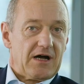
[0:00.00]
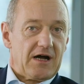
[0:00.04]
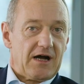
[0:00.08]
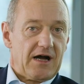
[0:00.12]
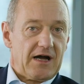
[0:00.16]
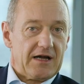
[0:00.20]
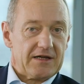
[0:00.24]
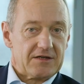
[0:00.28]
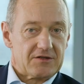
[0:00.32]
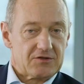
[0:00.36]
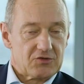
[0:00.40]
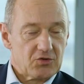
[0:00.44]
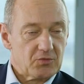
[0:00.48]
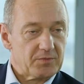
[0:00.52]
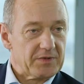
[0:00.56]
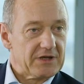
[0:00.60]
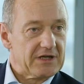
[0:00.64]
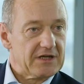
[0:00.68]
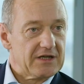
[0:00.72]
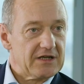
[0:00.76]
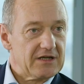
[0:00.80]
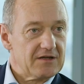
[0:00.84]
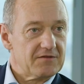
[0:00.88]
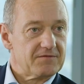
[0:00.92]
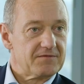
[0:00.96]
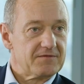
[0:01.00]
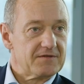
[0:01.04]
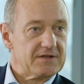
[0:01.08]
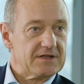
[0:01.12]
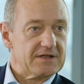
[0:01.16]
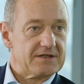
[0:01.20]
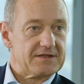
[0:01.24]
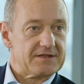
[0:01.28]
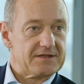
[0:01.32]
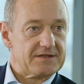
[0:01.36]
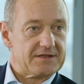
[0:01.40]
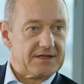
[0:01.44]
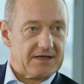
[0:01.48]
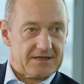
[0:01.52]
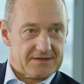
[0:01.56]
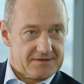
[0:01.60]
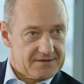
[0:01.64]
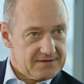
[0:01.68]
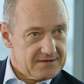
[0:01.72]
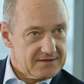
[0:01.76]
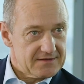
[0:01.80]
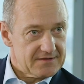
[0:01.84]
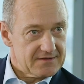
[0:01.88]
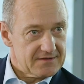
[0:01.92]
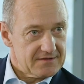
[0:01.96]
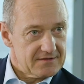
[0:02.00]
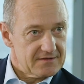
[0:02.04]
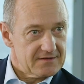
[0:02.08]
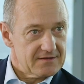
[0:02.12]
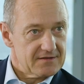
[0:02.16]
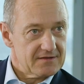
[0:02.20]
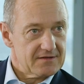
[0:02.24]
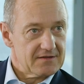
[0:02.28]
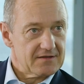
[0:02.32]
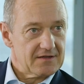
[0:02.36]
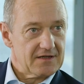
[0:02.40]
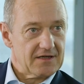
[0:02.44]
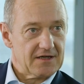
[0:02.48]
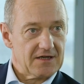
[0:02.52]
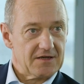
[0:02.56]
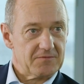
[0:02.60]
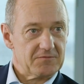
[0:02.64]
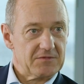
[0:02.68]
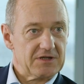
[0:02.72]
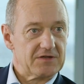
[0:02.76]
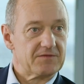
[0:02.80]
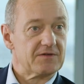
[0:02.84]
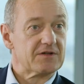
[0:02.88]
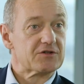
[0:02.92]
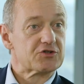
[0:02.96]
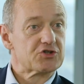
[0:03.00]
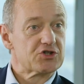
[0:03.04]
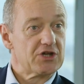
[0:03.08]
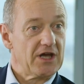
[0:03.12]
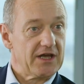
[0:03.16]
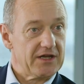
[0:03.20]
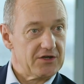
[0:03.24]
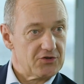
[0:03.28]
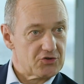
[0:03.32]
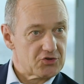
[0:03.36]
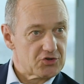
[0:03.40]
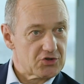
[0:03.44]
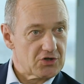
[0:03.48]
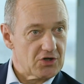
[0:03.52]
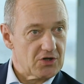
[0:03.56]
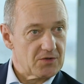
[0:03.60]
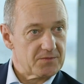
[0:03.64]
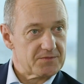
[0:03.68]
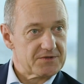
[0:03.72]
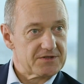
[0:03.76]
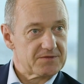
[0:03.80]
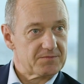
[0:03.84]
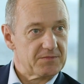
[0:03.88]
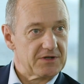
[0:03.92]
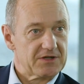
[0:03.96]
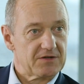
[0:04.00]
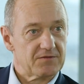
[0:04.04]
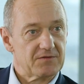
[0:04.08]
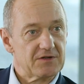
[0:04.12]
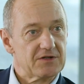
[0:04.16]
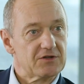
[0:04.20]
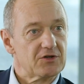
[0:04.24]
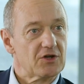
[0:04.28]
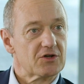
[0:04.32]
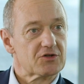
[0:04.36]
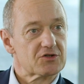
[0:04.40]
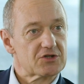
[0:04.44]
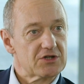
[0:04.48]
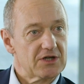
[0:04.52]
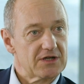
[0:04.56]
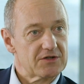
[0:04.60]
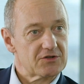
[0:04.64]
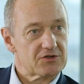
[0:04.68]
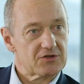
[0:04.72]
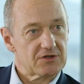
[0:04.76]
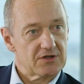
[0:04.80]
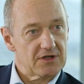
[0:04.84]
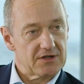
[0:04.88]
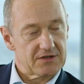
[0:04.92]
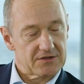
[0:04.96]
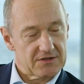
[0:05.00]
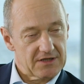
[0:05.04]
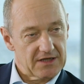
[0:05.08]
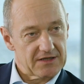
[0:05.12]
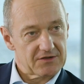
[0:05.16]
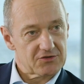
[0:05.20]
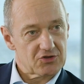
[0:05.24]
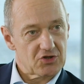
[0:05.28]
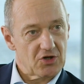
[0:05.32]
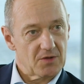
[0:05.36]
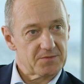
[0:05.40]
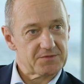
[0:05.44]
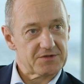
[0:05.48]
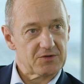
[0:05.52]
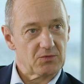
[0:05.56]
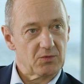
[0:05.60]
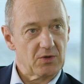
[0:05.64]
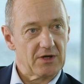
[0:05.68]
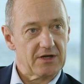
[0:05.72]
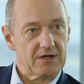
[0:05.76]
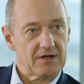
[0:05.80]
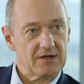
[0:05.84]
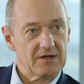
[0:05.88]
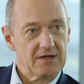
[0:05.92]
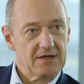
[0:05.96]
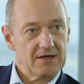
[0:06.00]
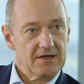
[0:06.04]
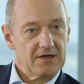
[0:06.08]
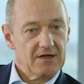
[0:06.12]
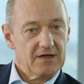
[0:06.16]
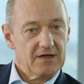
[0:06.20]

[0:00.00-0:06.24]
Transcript: I do believe it doesn't. It will change jobs, but it will not change take jobs away.